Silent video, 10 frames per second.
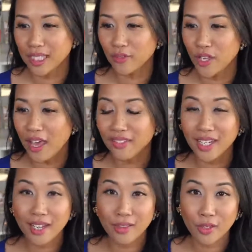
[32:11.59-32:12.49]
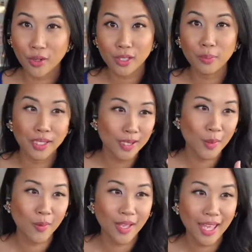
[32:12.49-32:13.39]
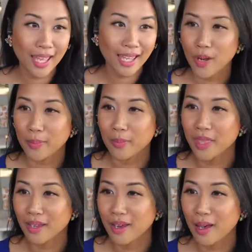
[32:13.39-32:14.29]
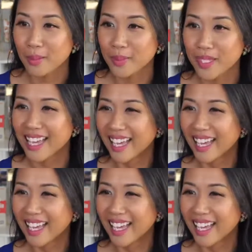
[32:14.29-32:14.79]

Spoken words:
If you have any other questions, please go ahead and drop them in the comments.